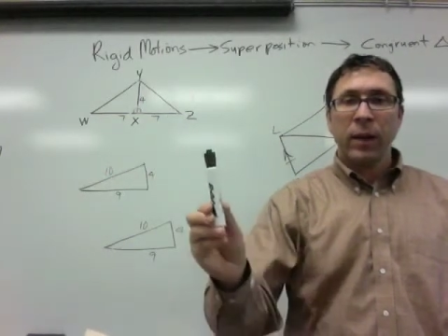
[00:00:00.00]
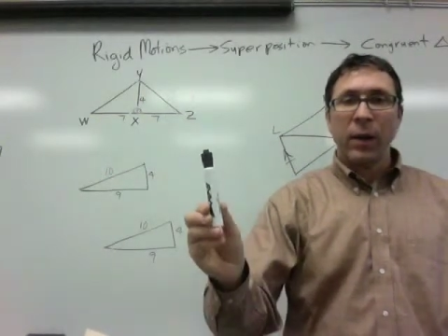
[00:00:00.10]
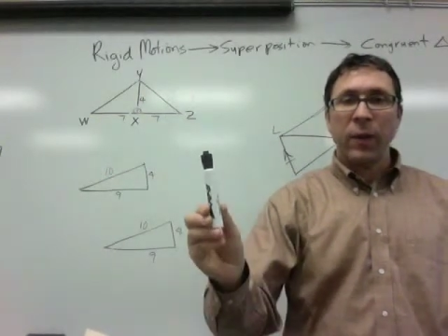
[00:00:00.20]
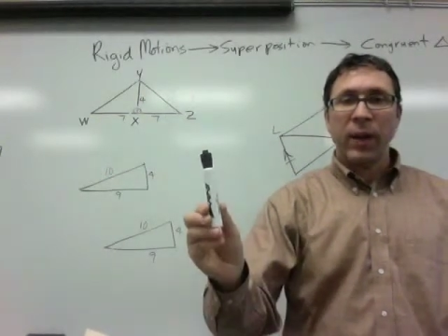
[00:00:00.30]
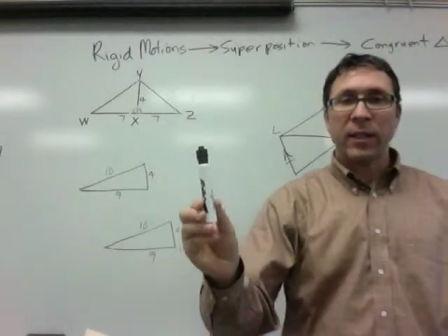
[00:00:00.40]

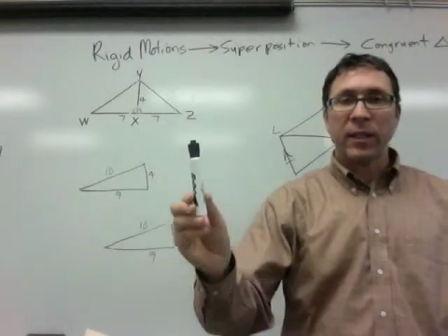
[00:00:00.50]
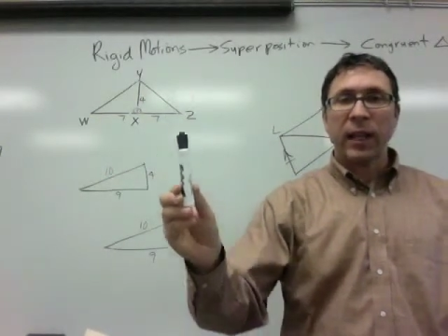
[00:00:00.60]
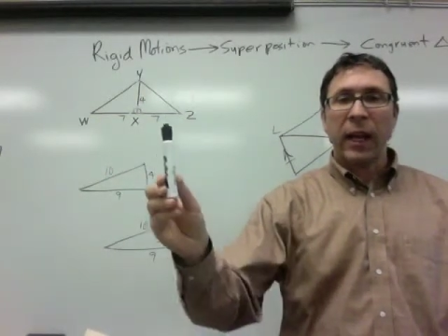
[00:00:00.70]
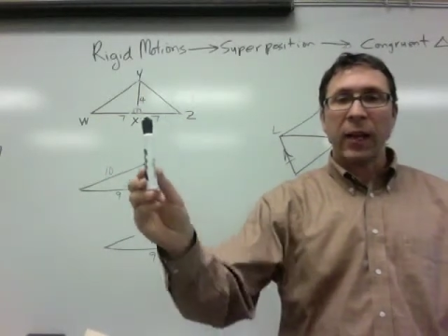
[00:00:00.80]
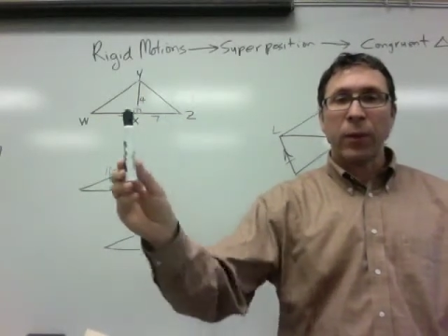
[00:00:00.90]
And when I
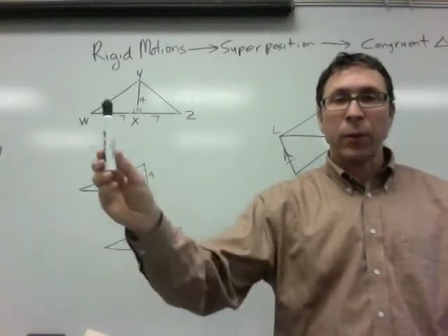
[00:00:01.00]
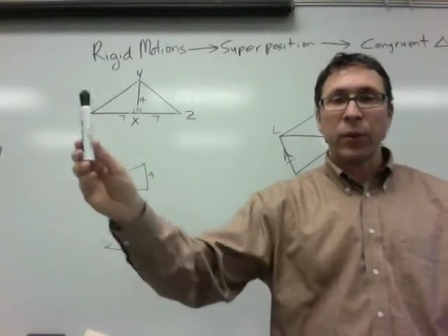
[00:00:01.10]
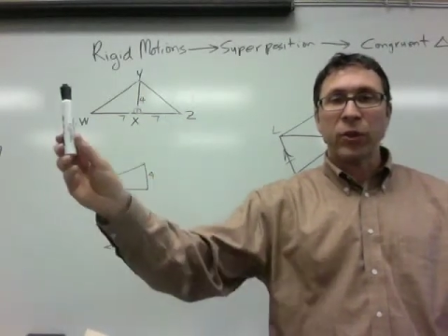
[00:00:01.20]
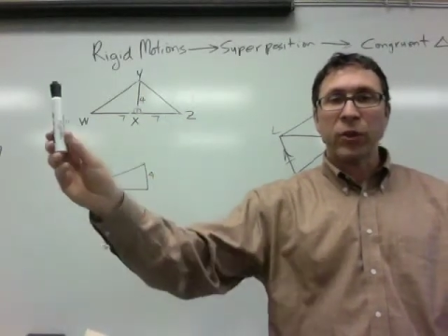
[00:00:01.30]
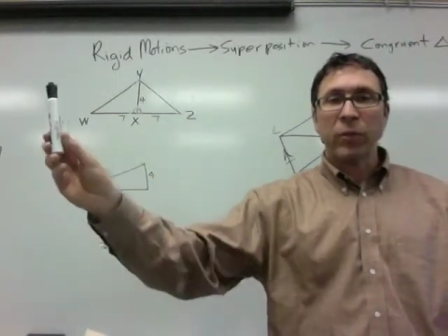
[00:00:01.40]
slide or
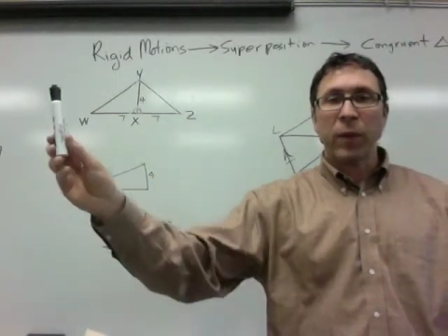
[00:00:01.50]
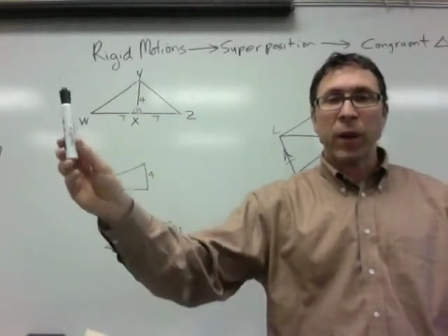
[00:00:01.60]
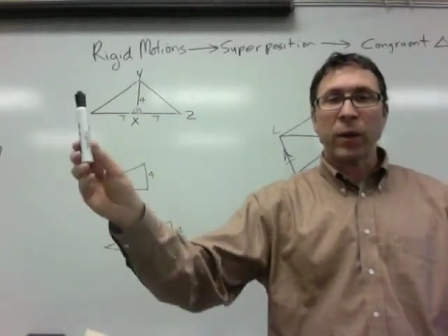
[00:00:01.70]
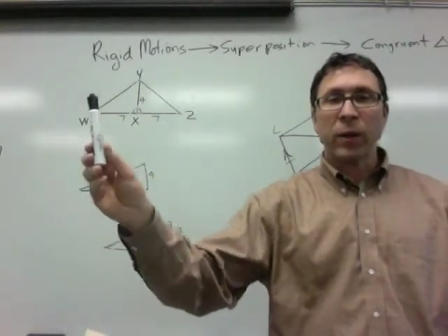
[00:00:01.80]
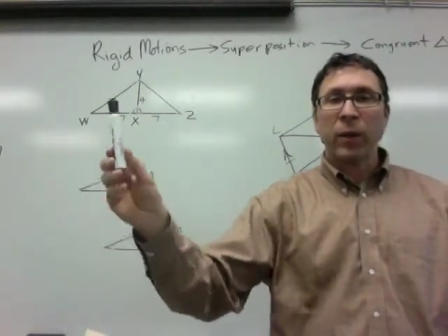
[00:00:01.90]
push this
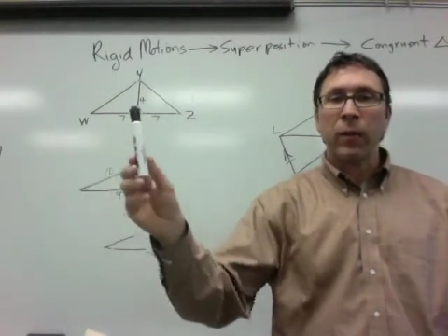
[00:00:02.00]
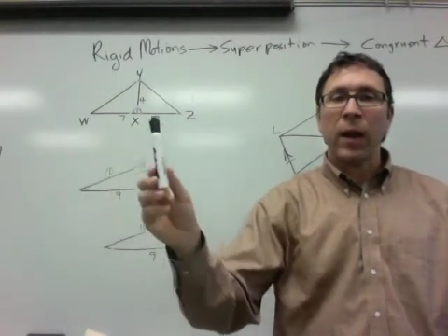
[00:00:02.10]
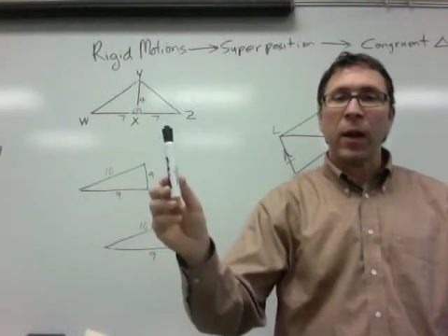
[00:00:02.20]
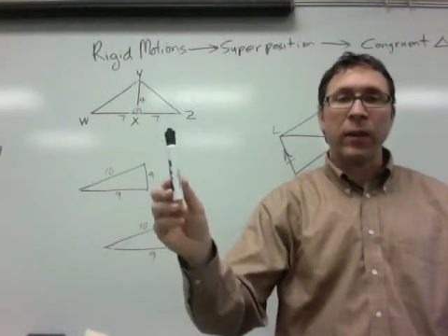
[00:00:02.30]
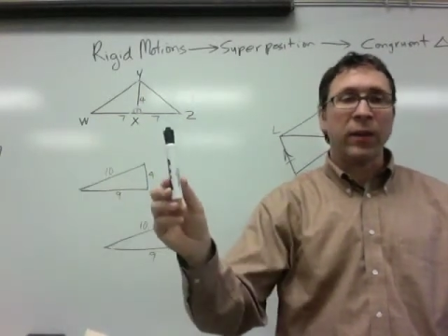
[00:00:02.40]
marker
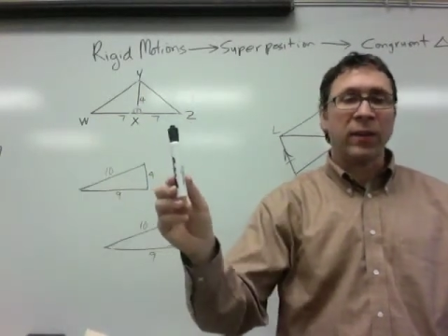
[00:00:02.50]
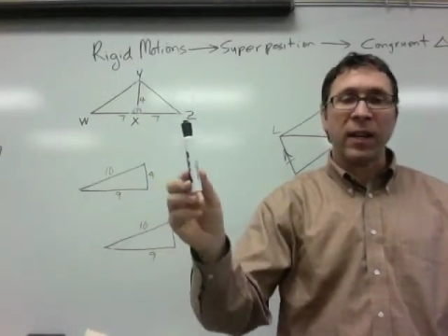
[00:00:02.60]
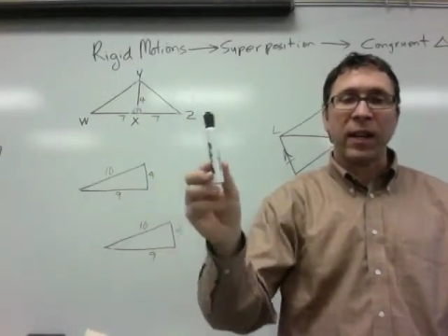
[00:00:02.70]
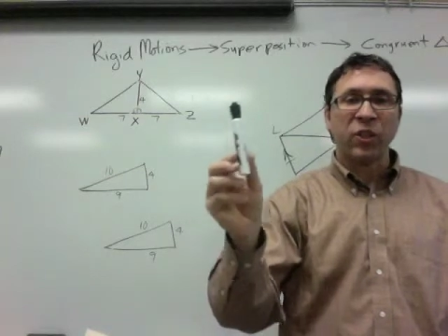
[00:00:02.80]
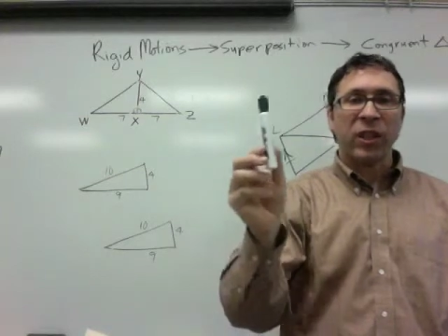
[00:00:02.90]
around, it does
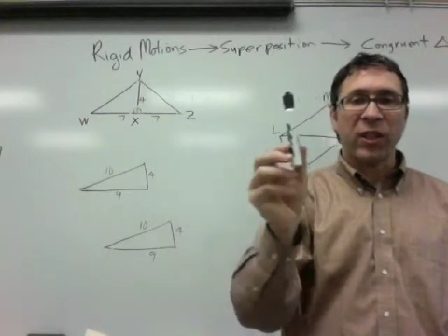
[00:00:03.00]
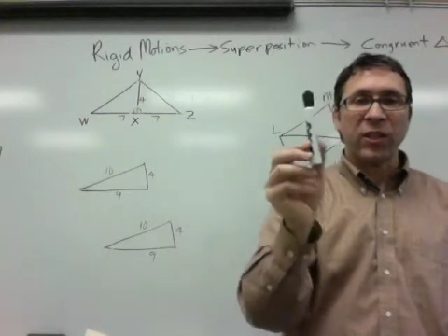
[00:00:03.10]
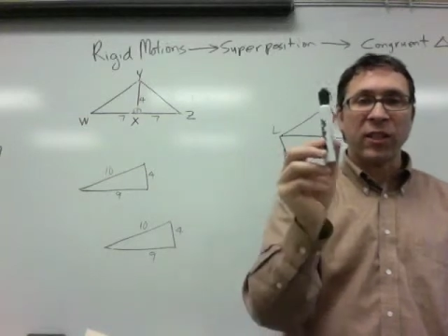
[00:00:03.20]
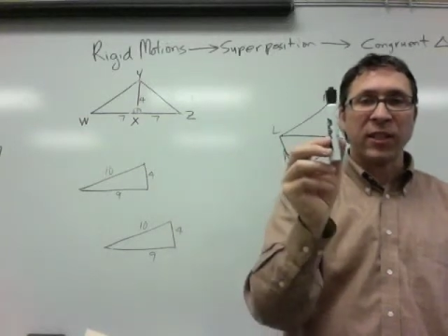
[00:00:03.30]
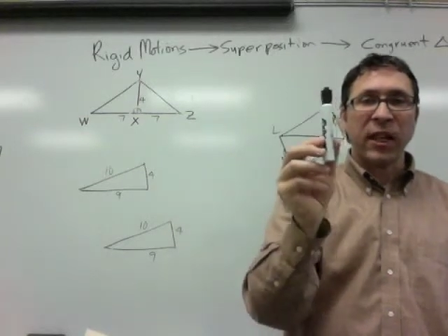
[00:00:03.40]
not change
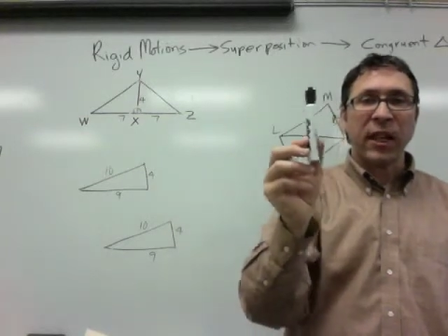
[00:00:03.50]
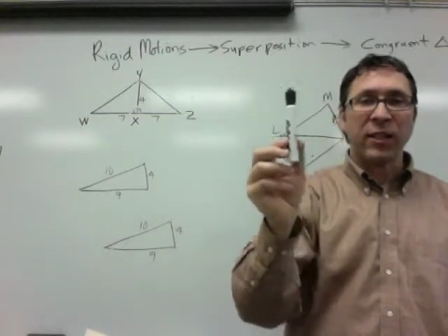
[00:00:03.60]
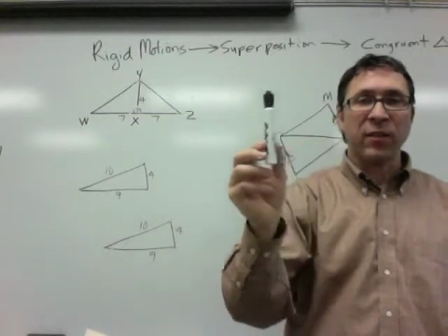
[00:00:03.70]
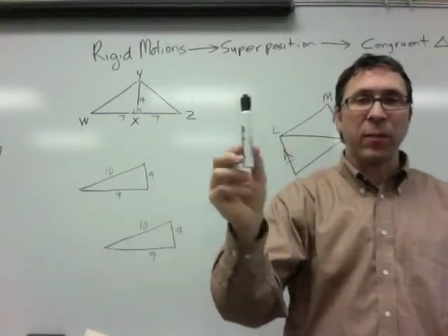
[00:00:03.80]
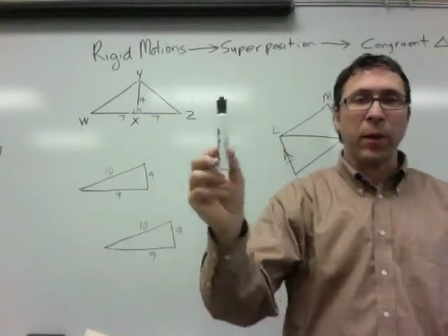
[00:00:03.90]
the size
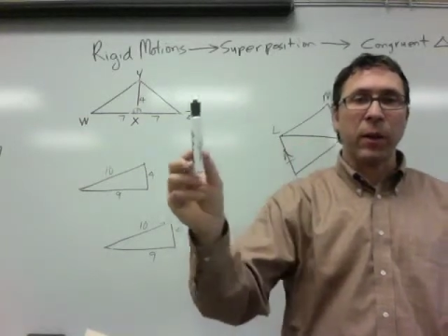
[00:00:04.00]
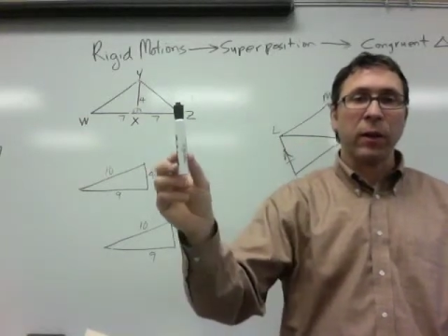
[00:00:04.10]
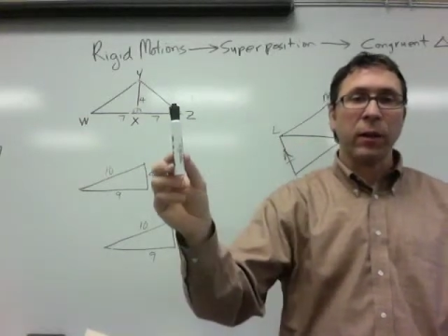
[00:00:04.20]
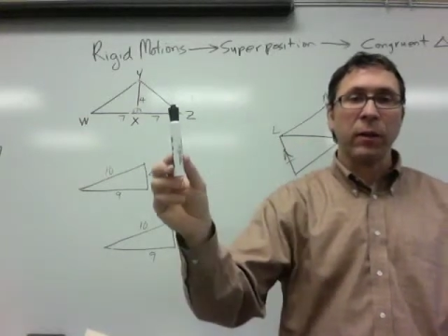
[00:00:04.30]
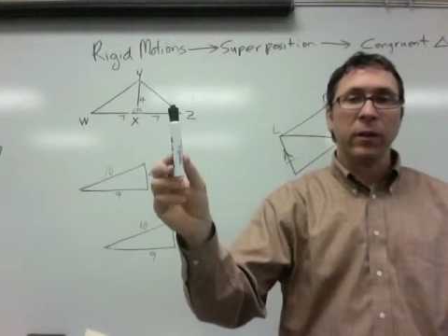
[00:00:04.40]
of the
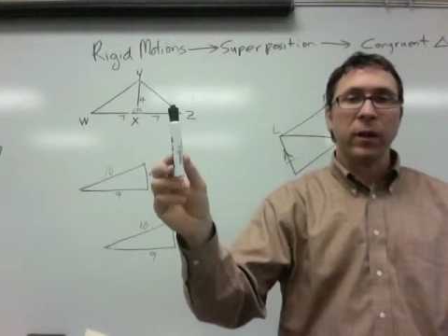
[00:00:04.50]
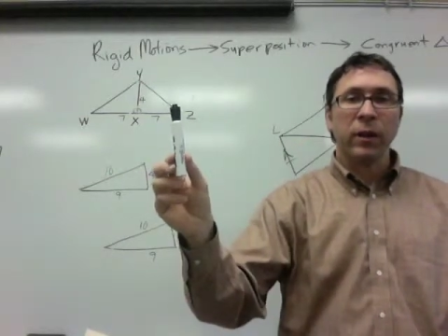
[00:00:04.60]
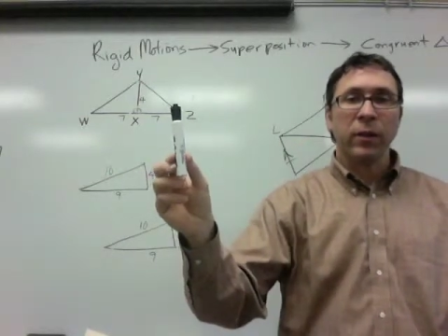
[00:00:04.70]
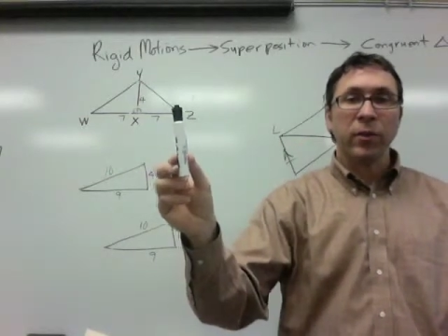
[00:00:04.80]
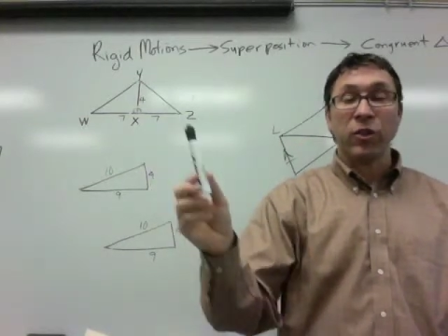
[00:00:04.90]
marker.
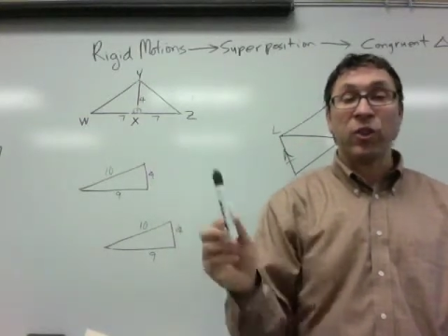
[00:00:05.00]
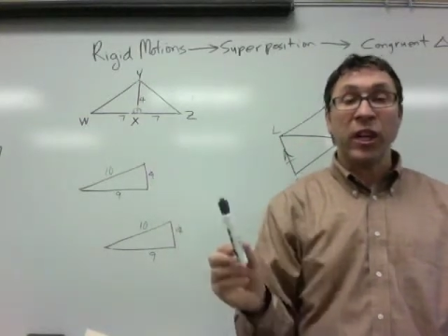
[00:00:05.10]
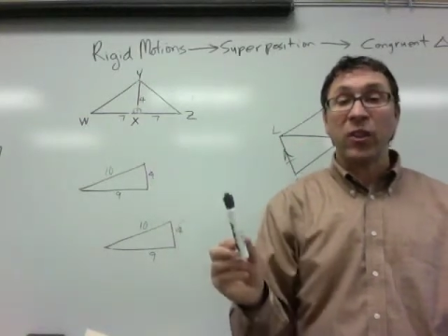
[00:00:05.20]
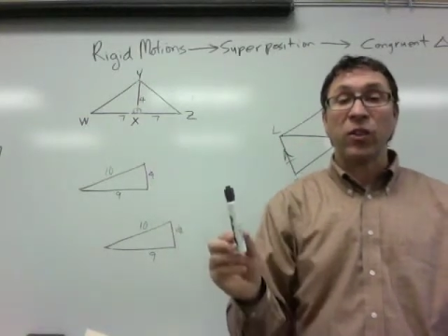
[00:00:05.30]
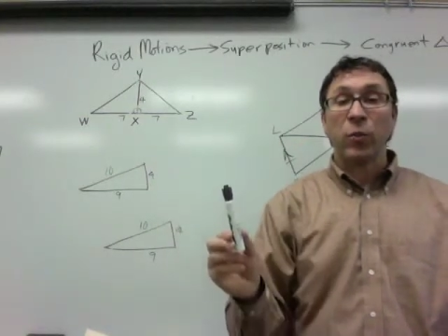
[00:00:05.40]
It just
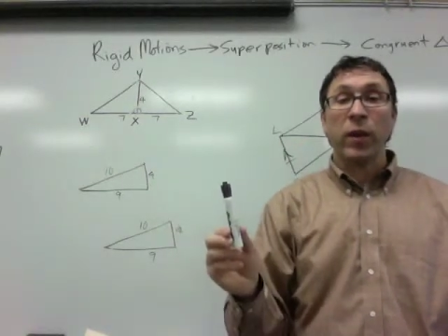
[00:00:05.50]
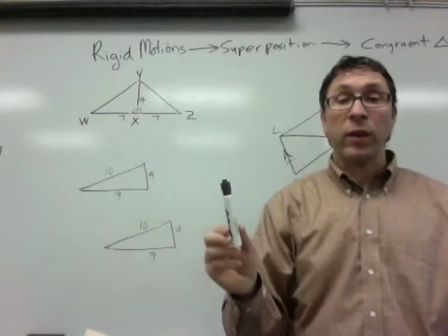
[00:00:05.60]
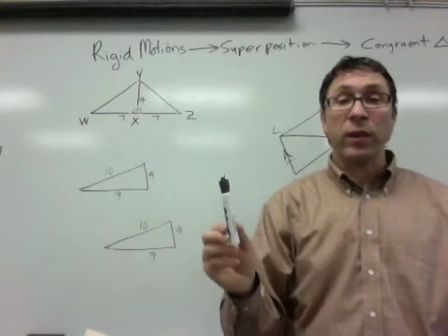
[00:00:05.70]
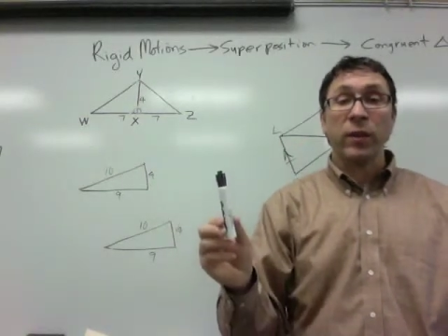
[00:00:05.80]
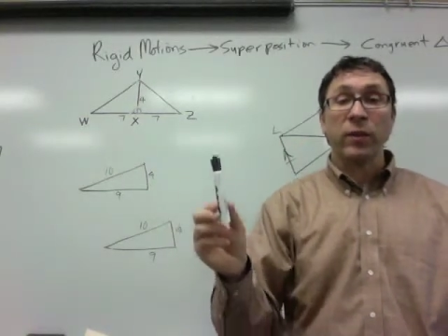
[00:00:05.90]
changes where
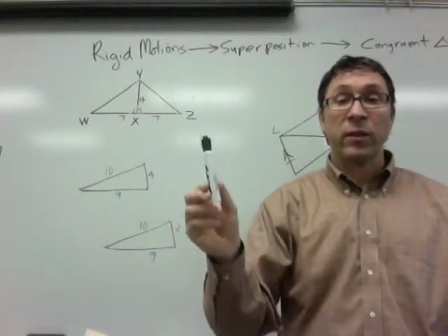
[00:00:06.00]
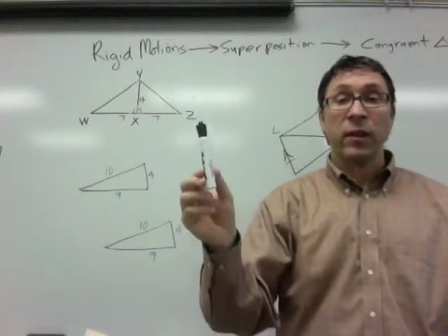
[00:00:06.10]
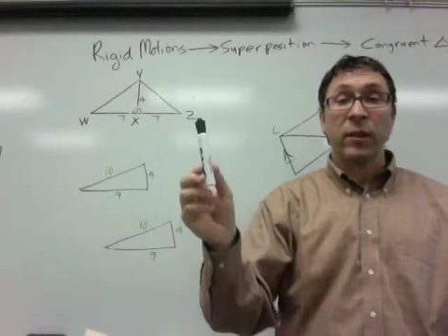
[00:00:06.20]
it is.